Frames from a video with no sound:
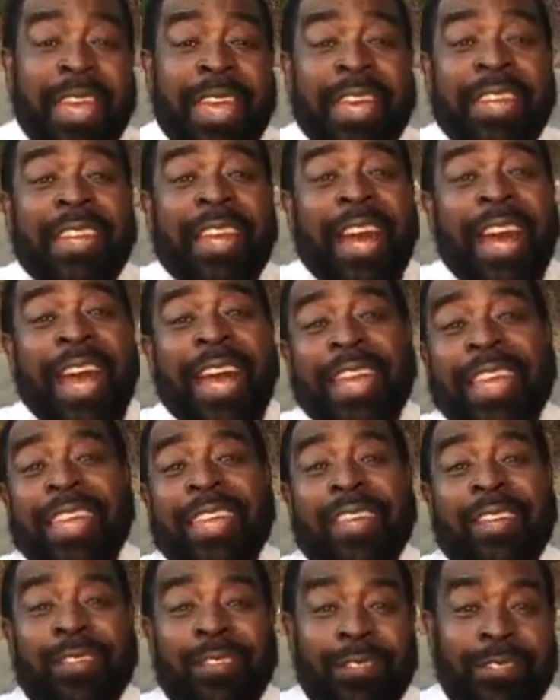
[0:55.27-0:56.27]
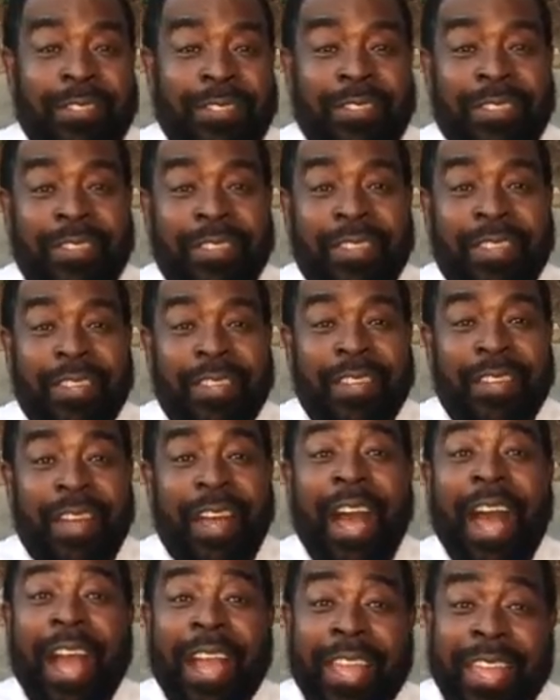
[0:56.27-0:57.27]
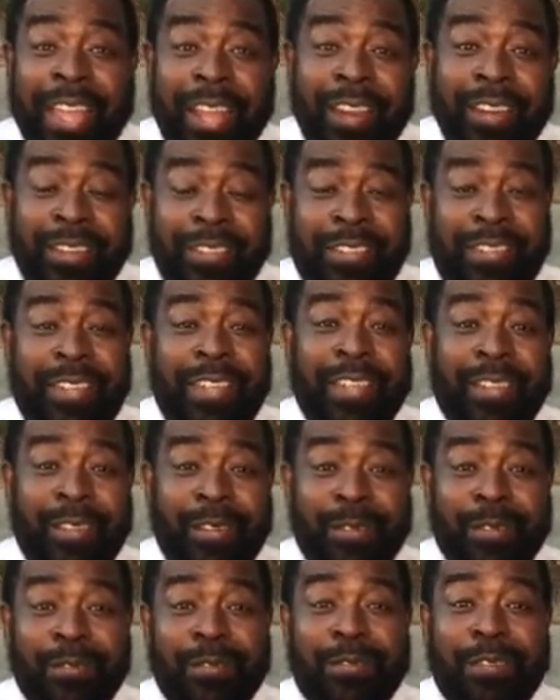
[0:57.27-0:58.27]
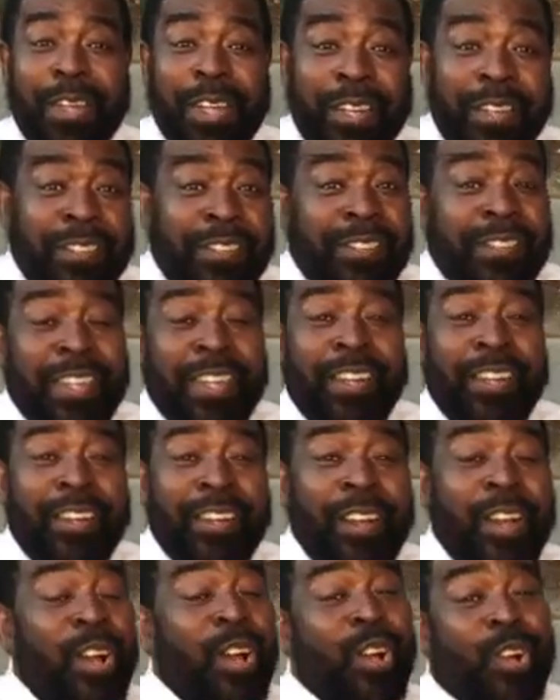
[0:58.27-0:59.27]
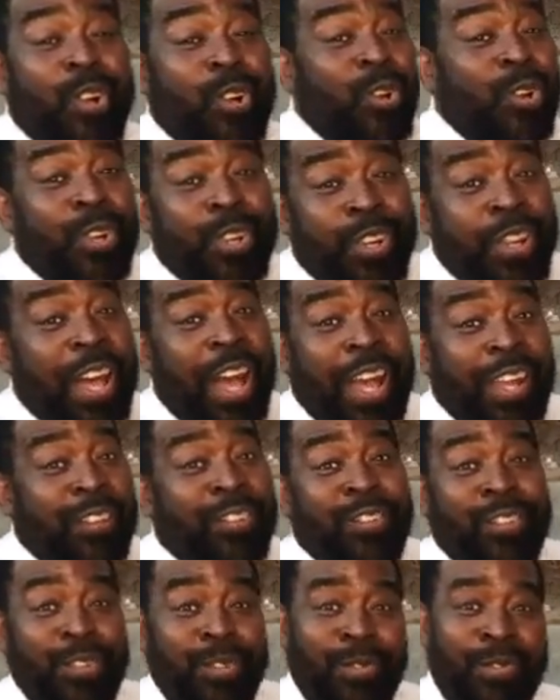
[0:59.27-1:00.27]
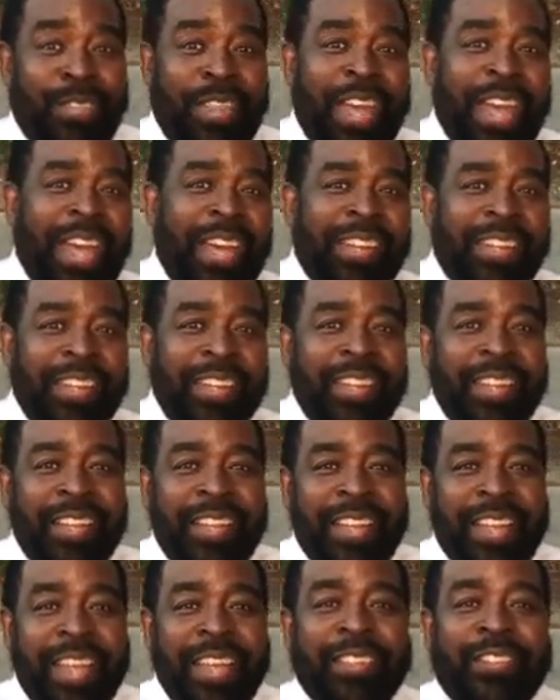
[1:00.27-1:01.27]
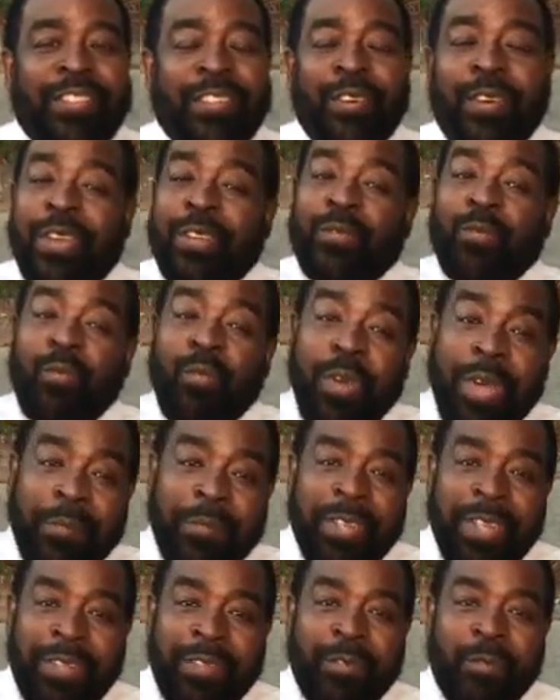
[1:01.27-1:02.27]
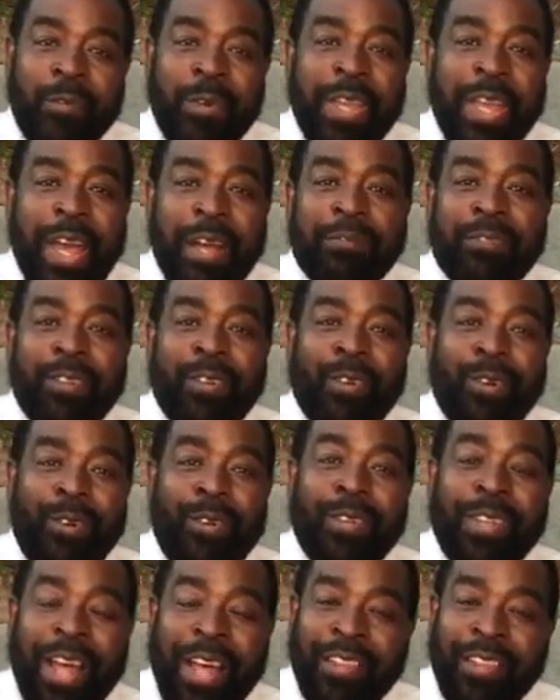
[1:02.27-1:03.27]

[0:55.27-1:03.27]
in high heels. I guarantee you, Fred Astaire could not do that. And so as women, we have to hold